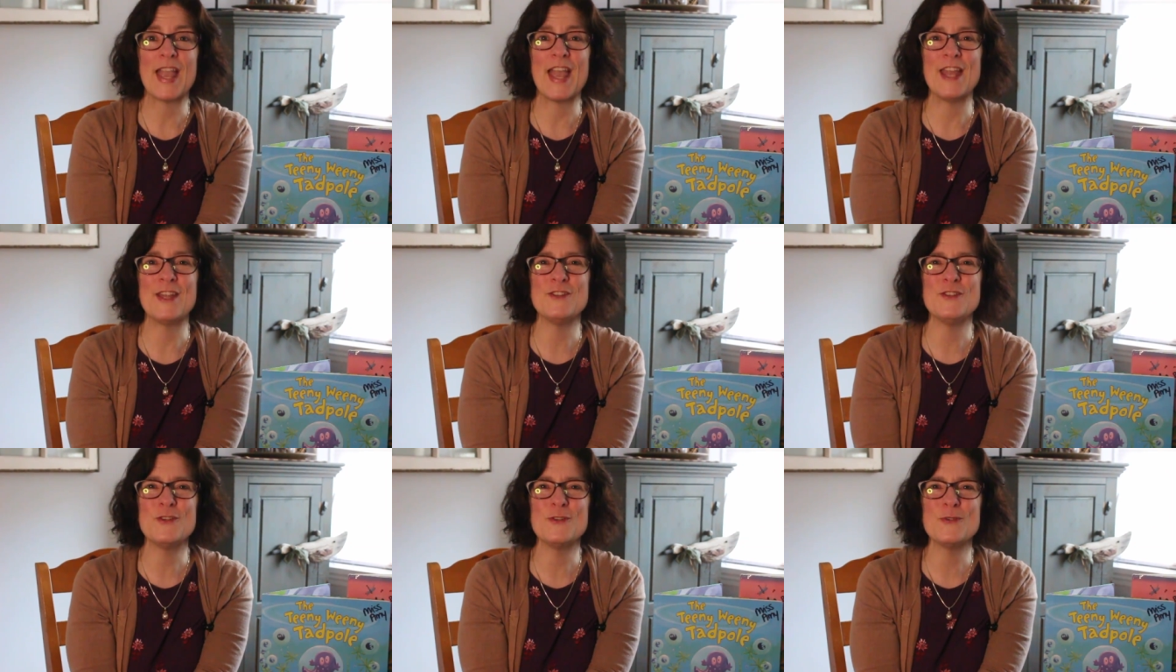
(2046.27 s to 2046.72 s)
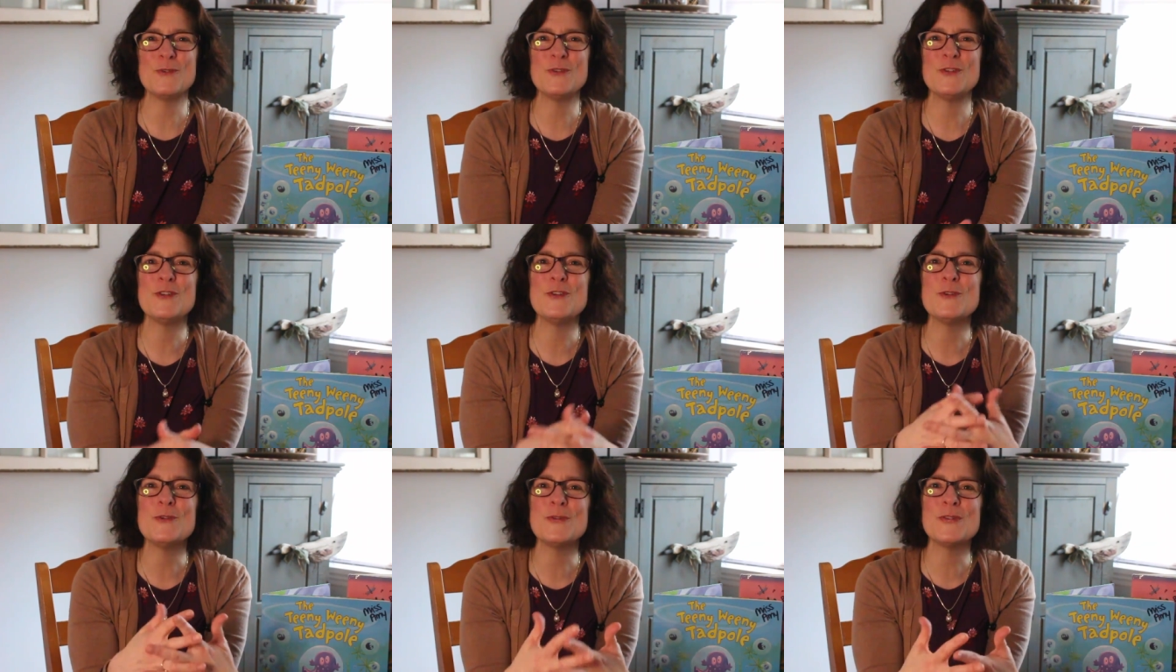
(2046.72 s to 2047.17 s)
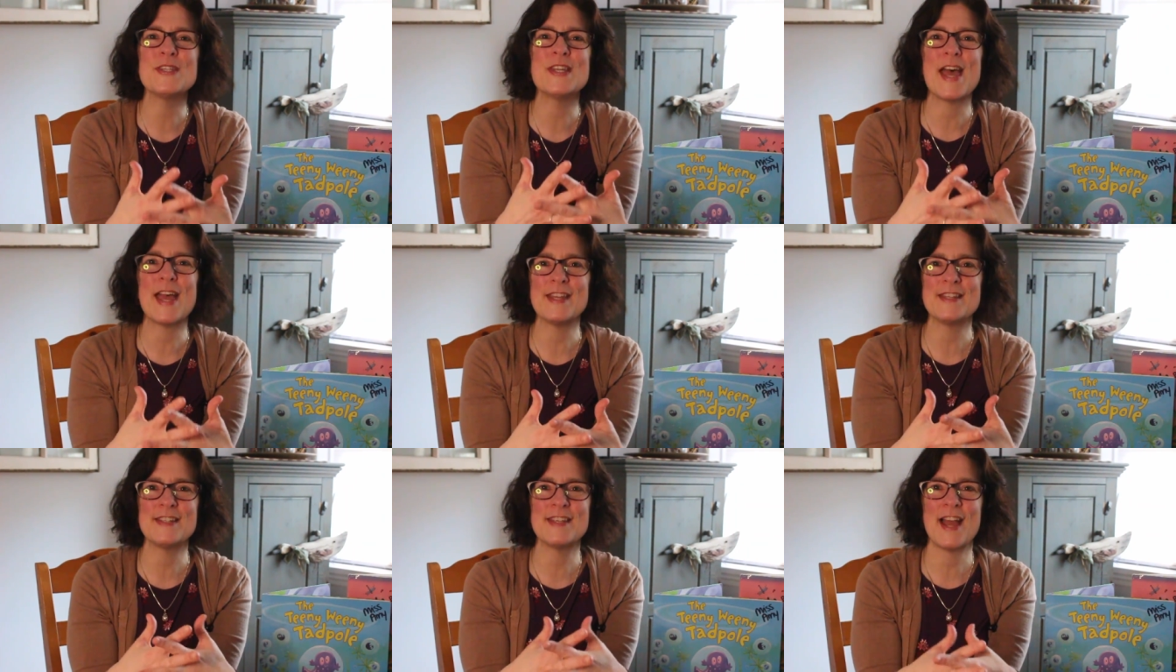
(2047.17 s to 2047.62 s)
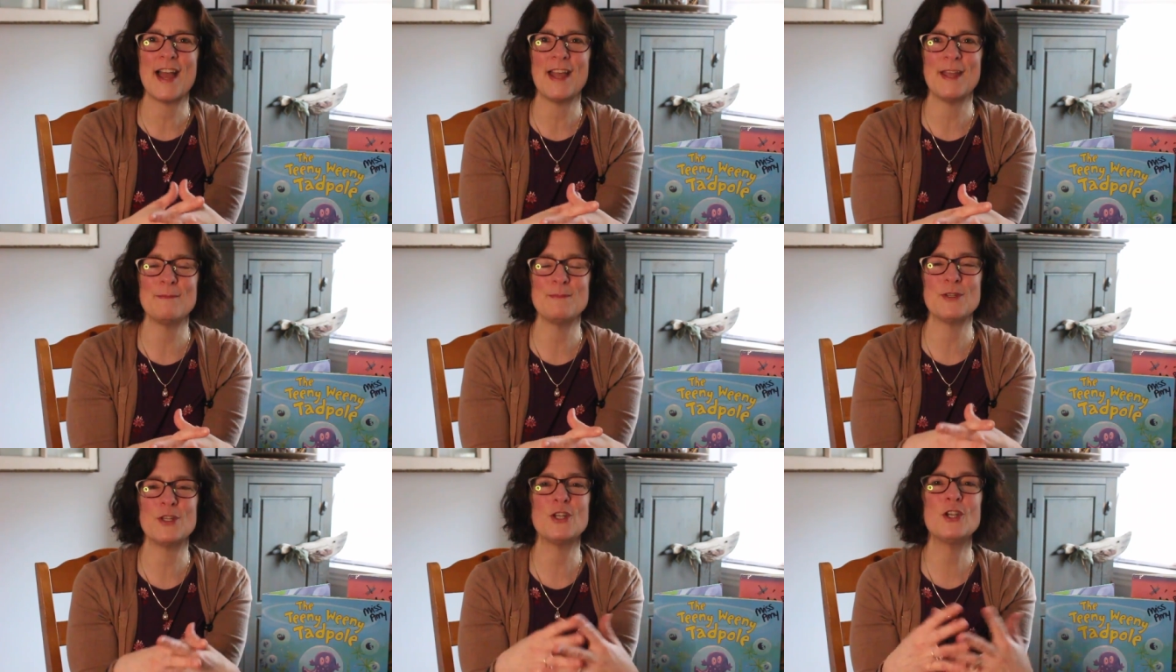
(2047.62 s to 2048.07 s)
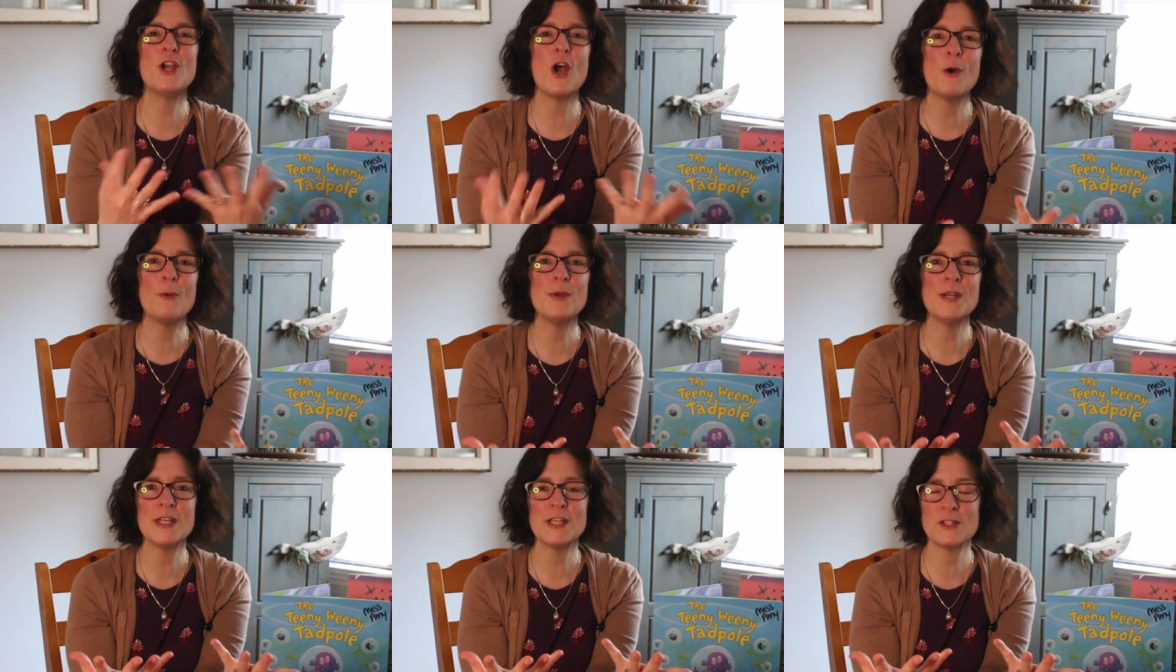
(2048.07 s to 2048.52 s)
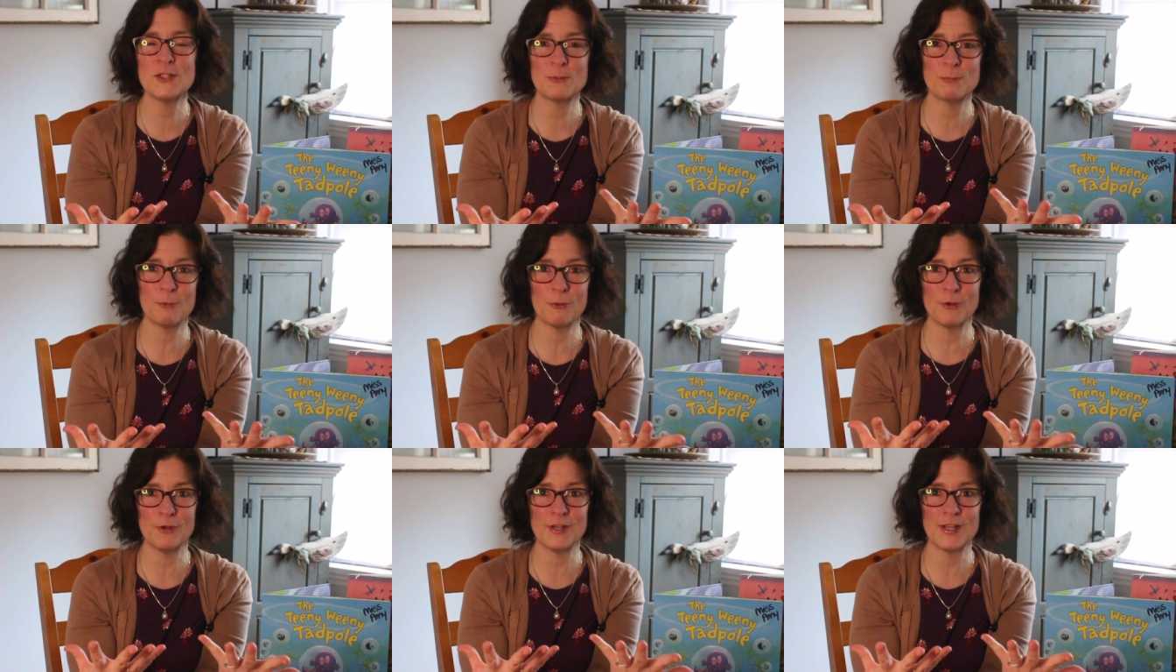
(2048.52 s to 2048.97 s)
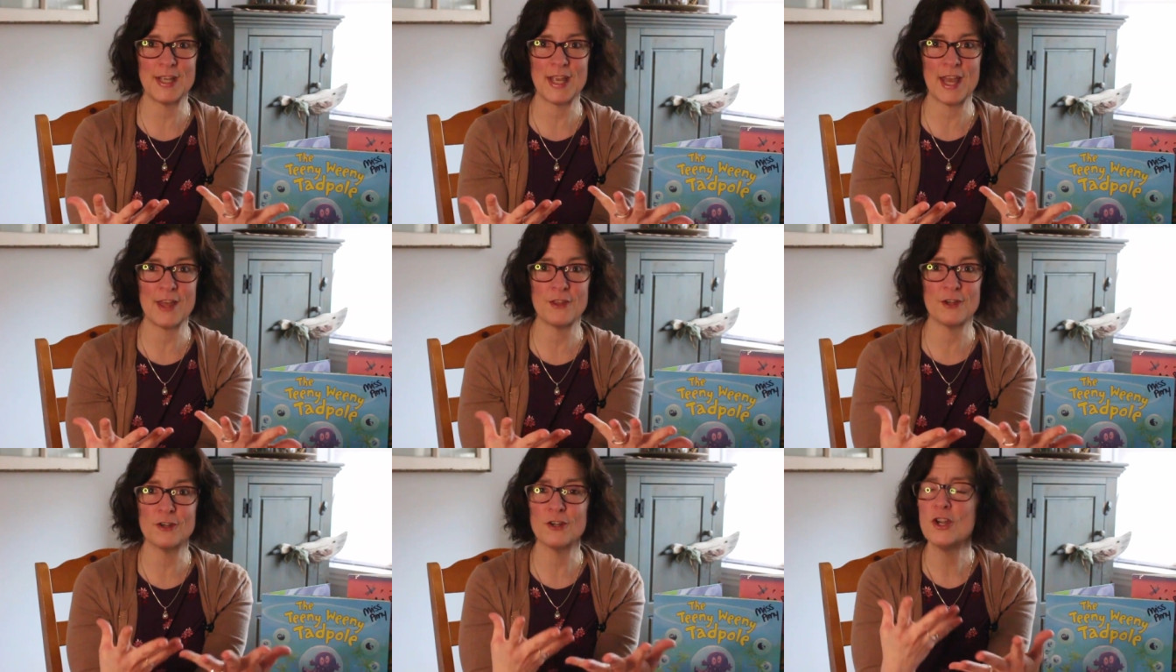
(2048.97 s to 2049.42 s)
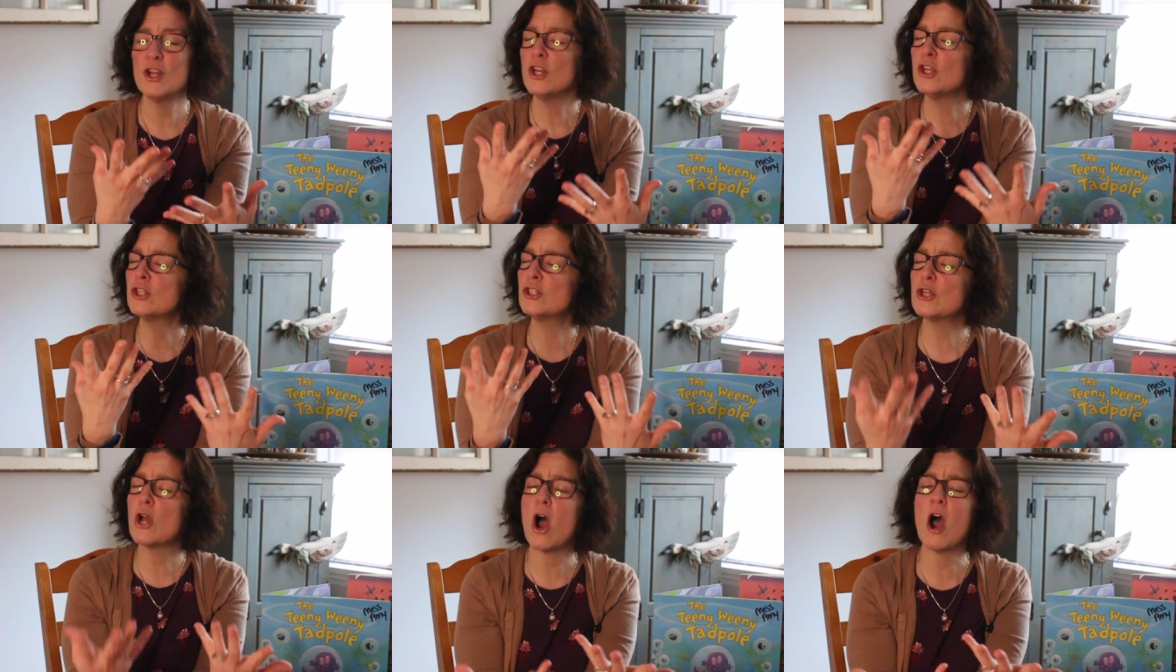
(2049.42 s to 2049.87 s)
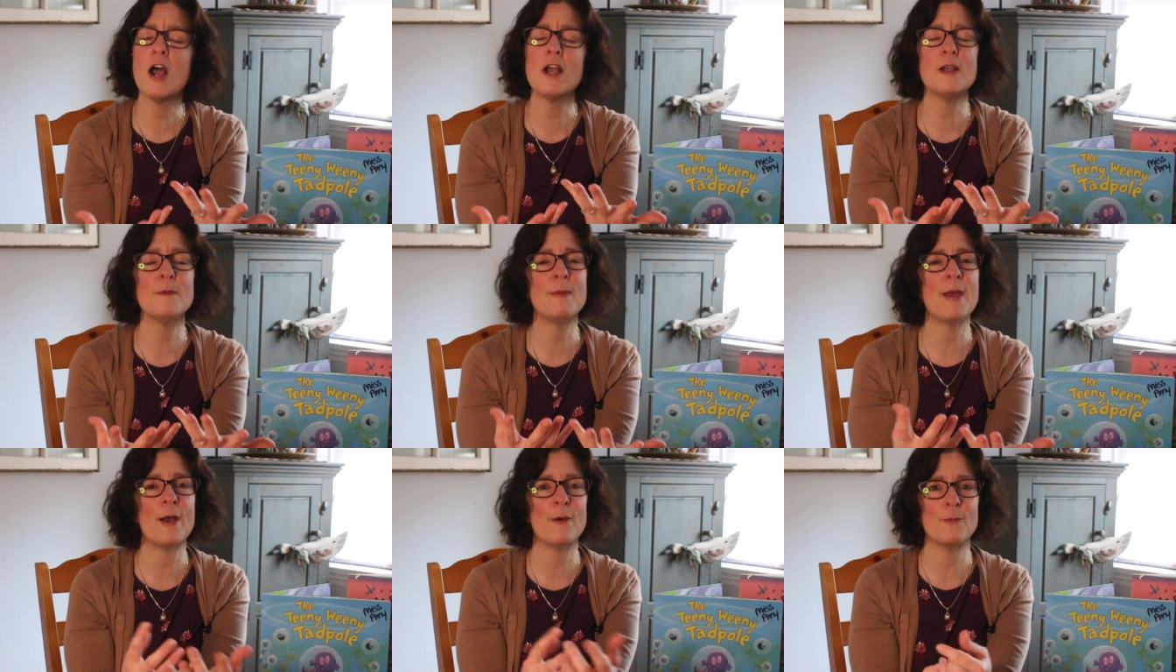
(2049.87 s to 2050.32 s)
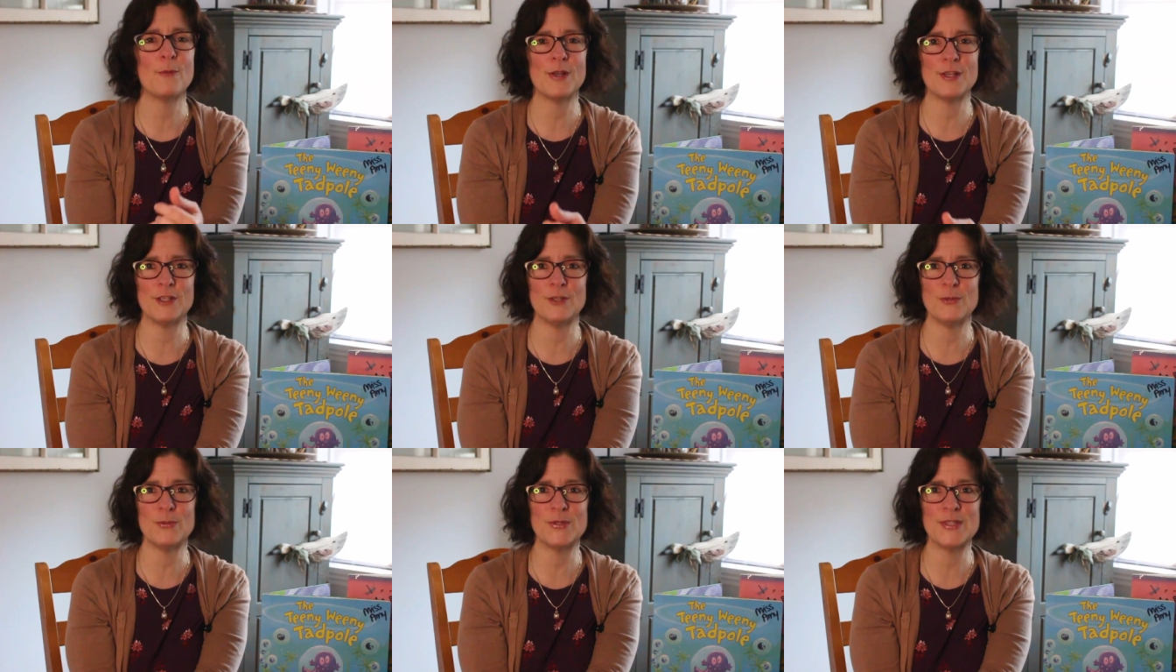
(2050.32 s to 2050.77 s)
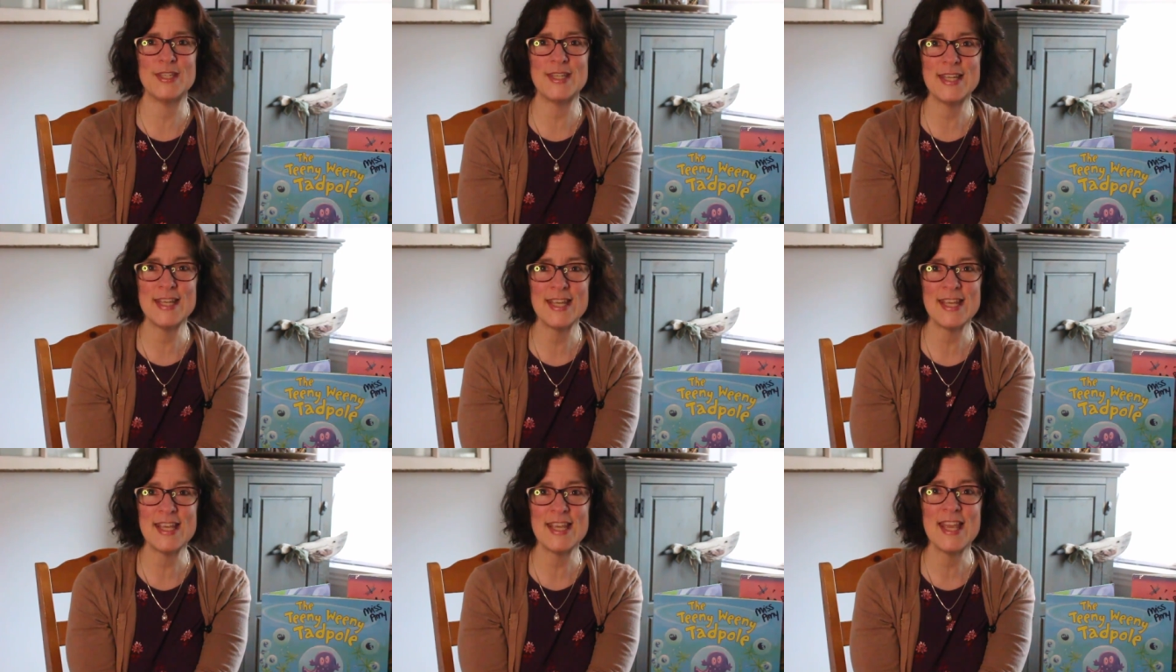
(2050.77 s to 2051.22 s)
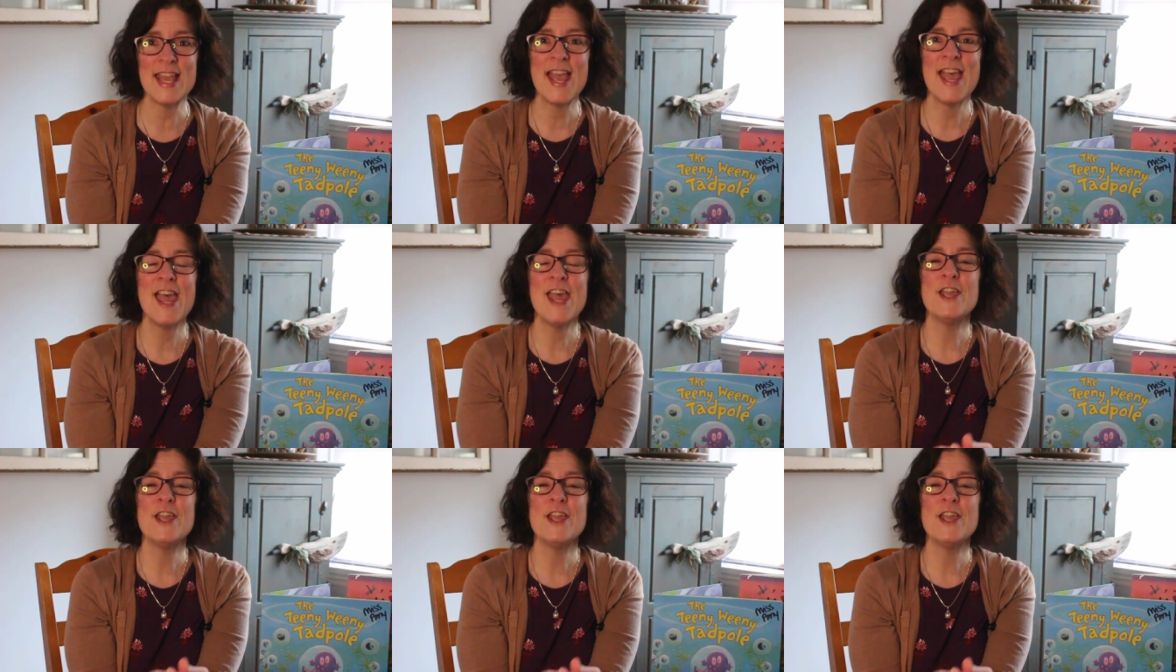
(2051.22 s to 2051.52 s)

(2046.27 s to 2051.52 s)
and you use that time to go and explore together, talk about what you see,